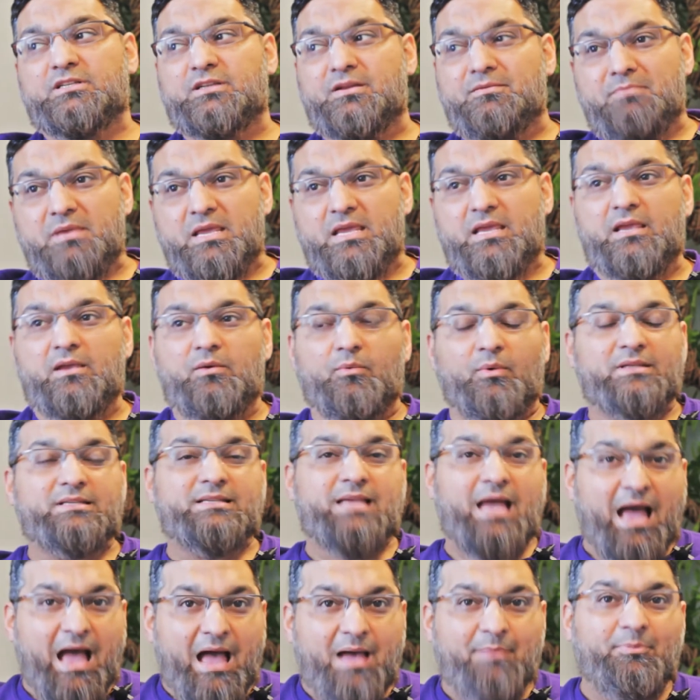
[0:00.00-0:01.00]
to me, what's
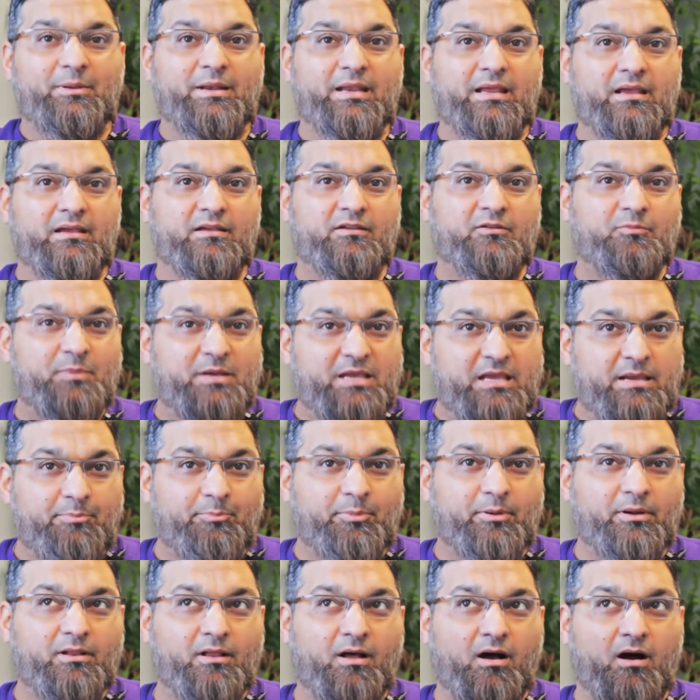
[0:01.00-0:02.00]
happening is
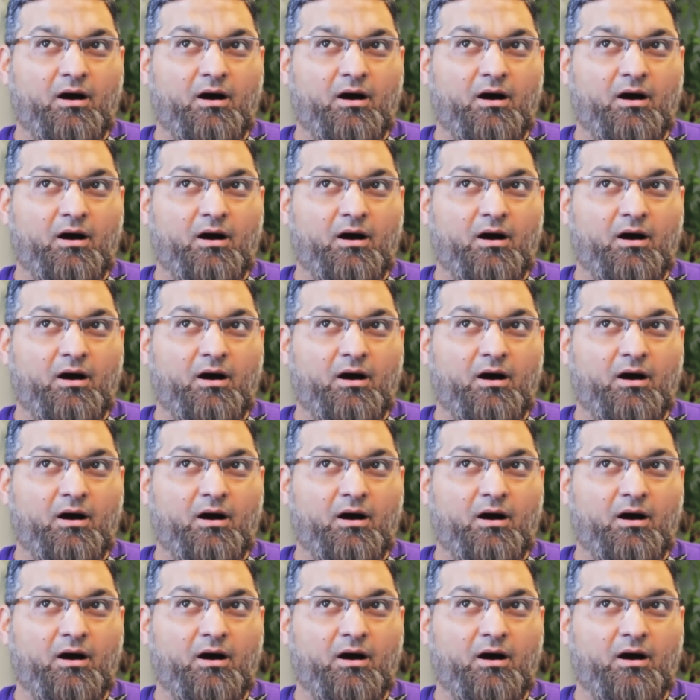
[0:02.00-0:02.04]
things